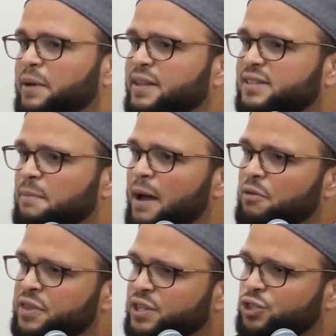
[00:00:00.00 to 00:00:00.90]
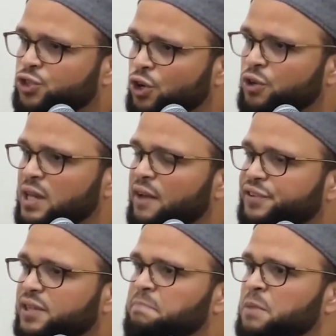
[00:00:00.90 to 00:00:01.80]
but it's about this journey
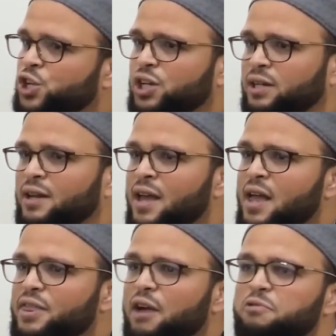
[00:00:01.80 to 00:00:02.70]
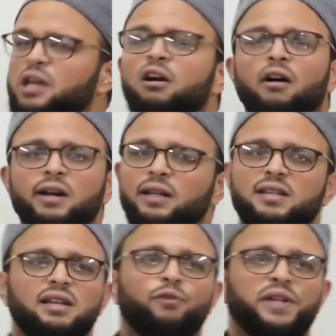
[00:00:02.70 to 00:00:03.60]
of submission that
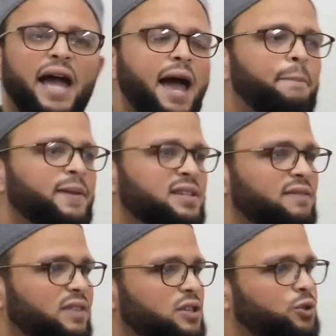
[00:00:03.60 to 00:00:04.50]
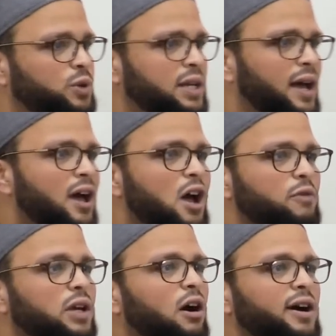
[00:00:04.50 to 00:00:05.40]
regardless of what happens in this dunya,
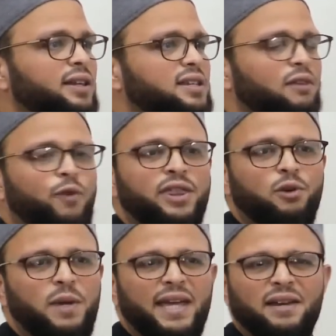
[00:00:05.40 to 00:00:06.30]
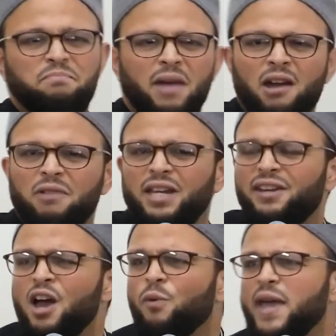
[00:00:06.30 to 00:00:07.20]
regardless of whether we get
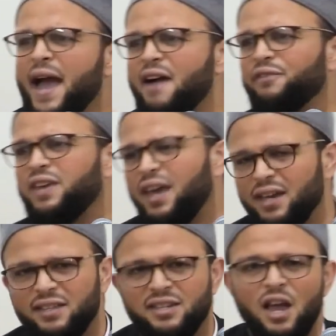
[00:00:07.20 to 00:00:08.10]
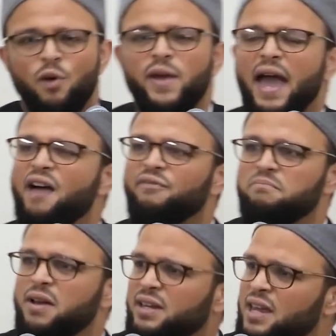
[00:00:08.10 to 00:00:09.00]
married, we have kids, we
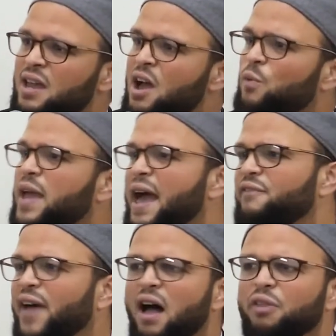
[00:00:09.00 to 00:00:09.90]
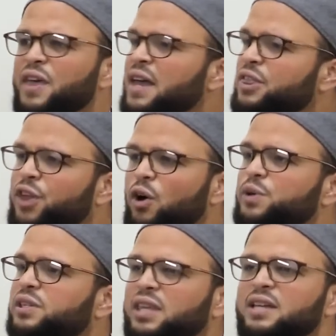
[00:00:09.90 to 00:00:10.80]
have money, we have health,
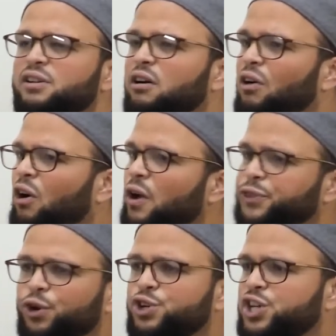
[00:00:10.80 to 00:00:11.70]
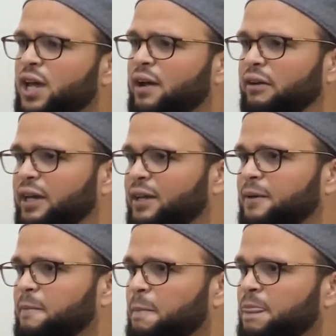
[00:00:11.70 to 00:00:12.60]
those things are all tertiary.
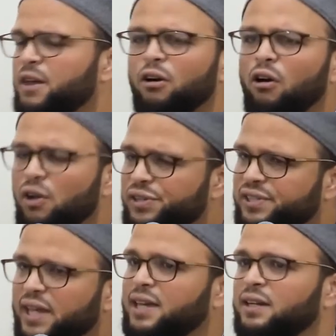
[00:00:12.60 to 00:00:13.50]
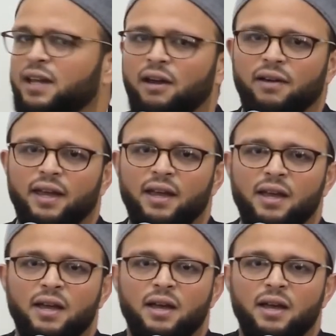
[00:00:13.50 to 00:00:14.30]
They're all secondary.